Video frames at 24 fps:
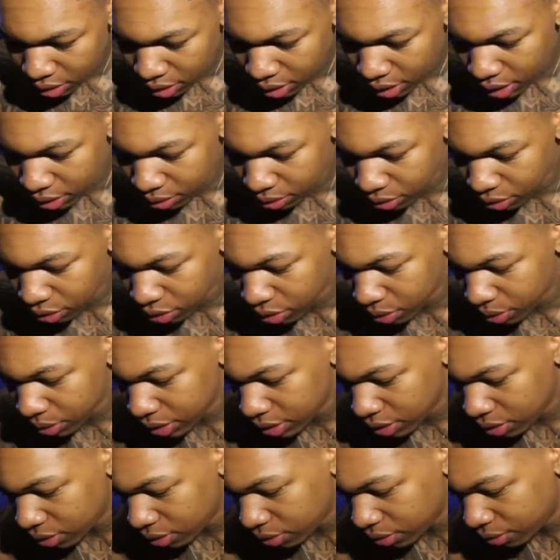Got some
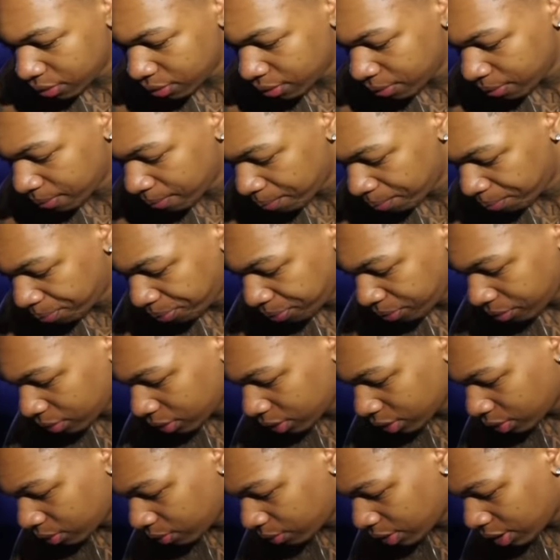jewelry on,
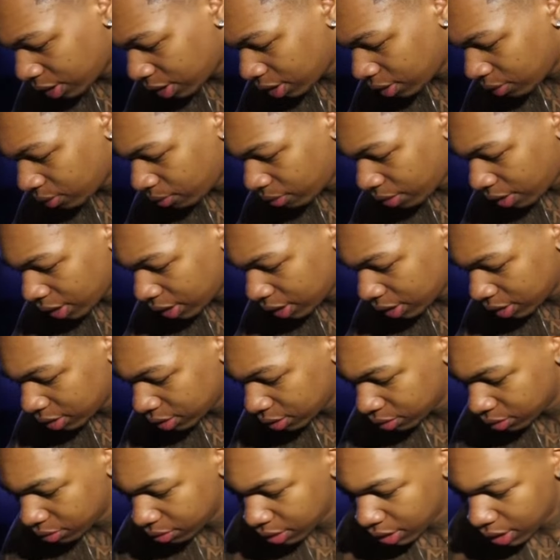red and white
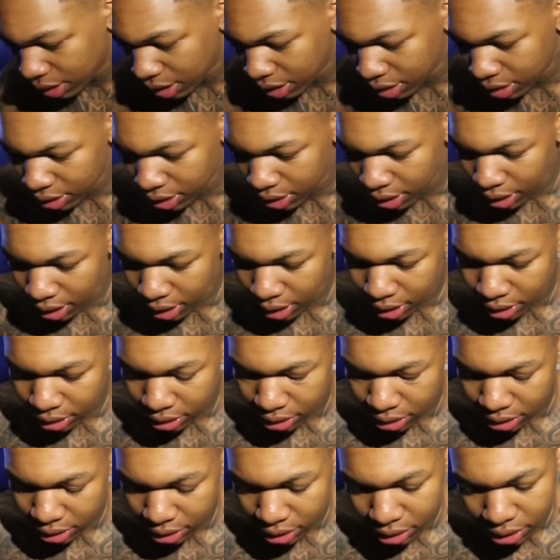on some candy cane
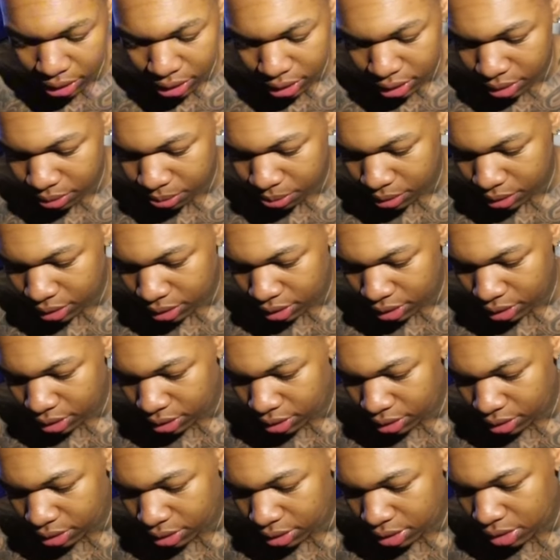shit. Let me
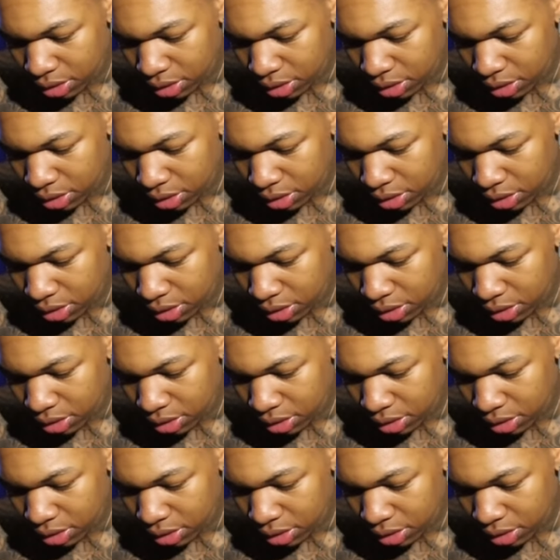see.